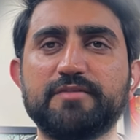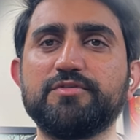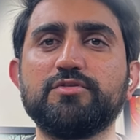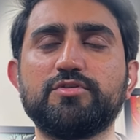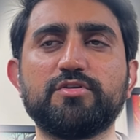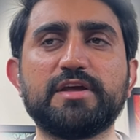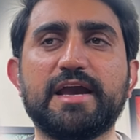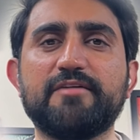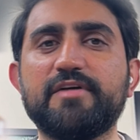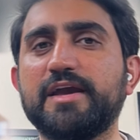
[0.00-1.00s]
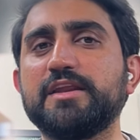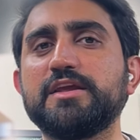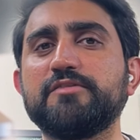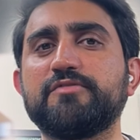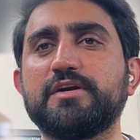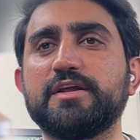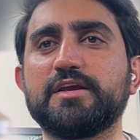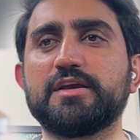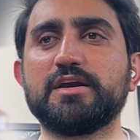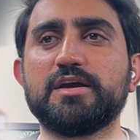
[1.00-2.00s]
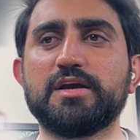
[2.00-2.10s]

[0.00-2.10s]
If you don't have any funding